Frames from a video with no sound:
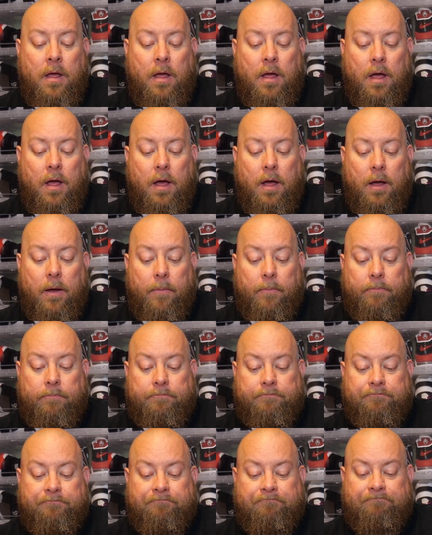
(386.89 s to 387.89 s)
Um,
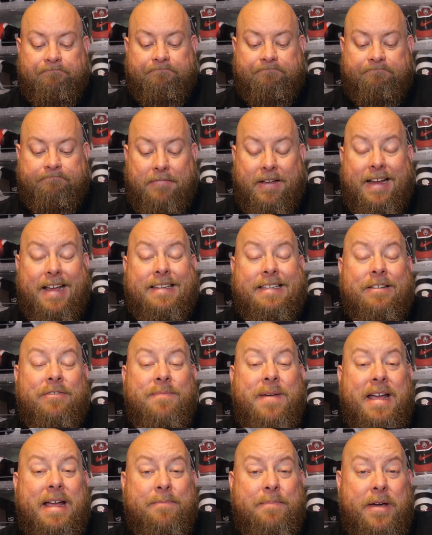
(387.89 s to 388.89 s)
I guess it'd
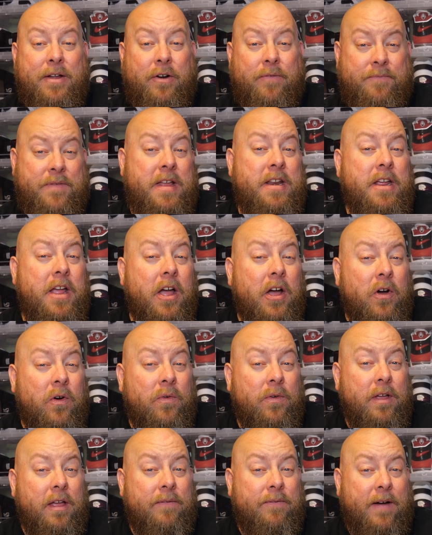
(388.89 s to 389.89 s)
make a better
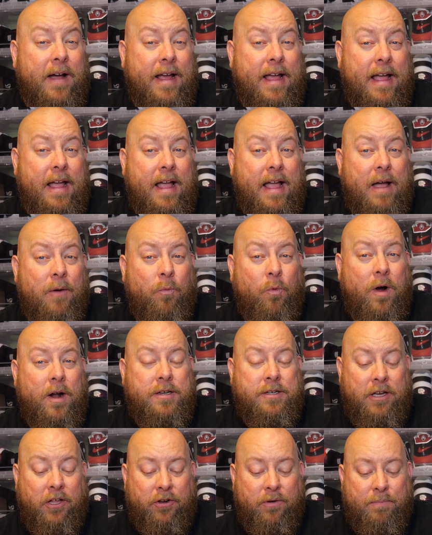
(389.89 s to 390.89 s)
video if I
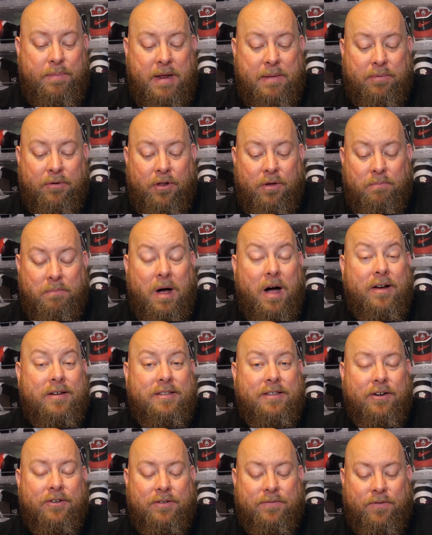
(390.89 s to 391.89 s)
Watch other people unbox
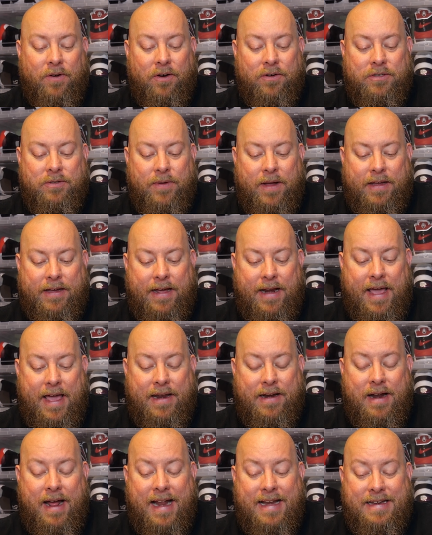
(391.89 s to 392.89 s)
theirs first, so I kind of
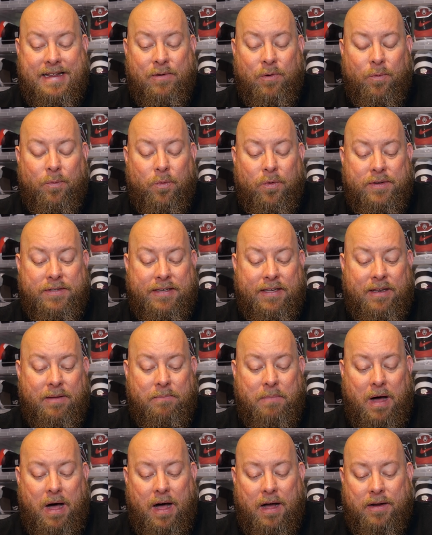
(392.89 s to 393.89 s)
had an idea what was in the
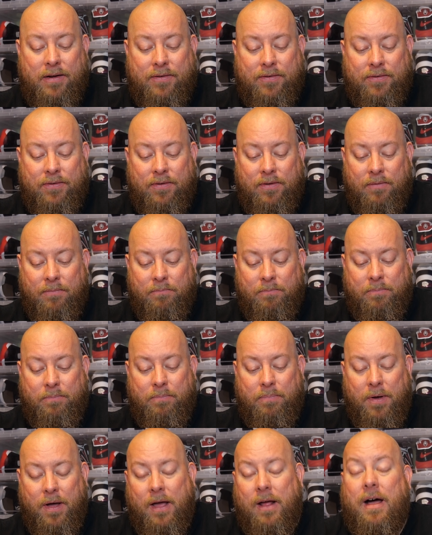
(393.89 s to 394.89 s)
box.
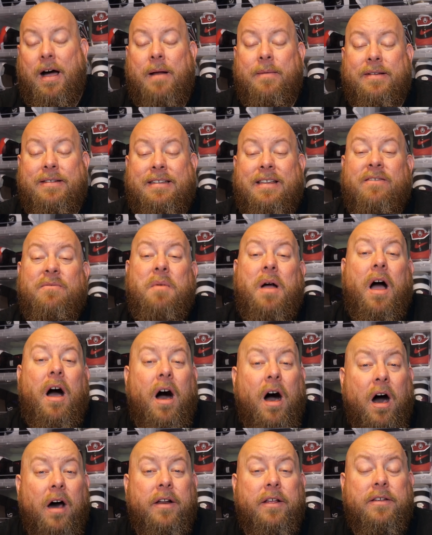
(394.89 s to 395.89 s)
But I'm just giving my
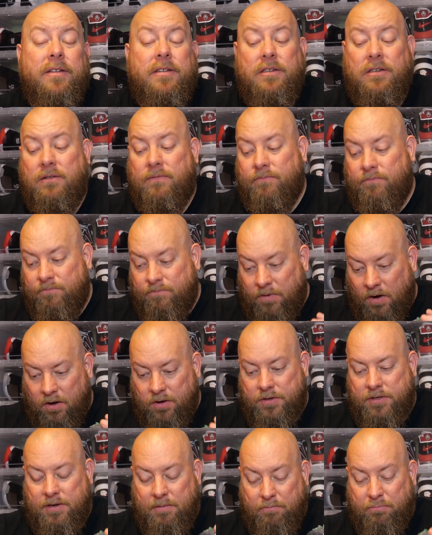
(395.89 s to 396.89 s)
honest
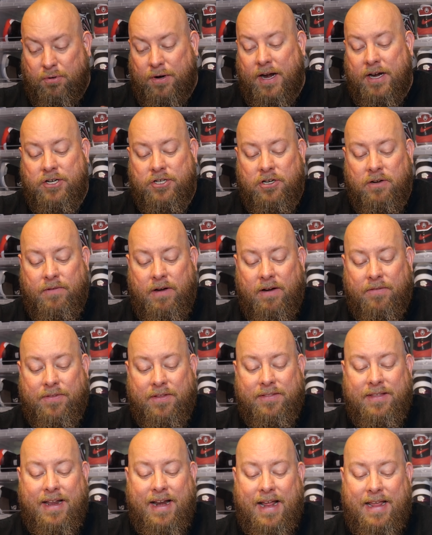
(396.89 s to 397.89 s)
first impression of
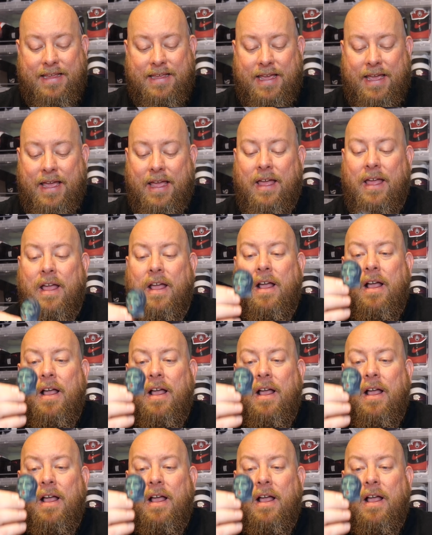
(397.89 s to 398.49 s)
everything that I get.